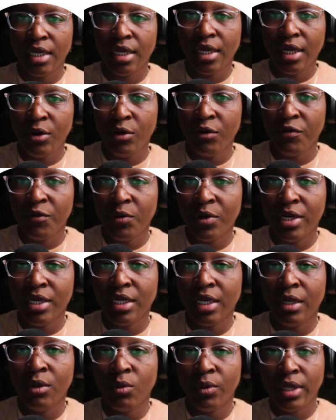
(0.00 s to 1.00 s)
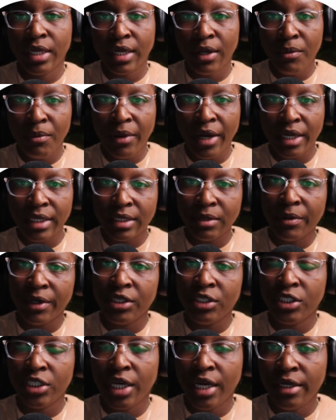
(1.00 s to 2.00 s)
Hello everyone and welcome back to my
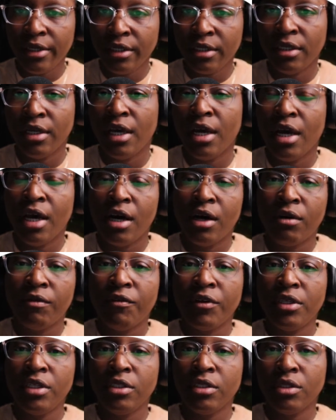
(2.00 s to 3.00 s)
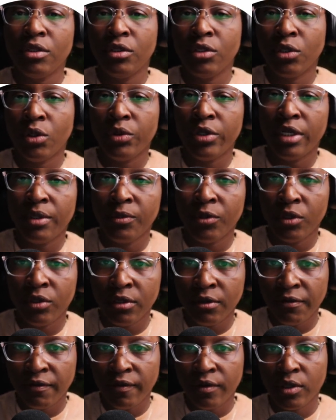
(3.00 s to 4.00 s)
channel. For this tutorial, I'm going
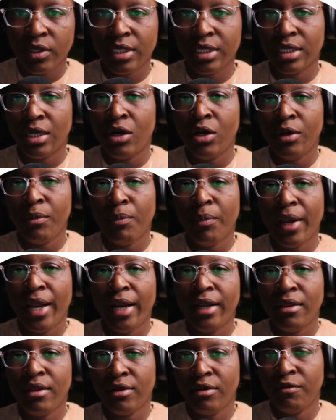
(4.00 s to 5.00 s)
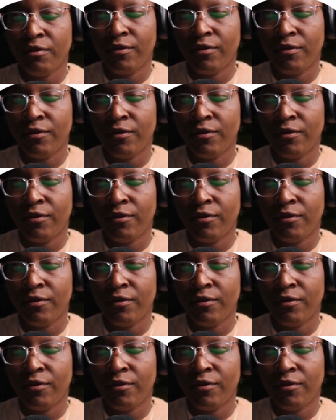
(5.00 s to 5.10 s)
to focus on Python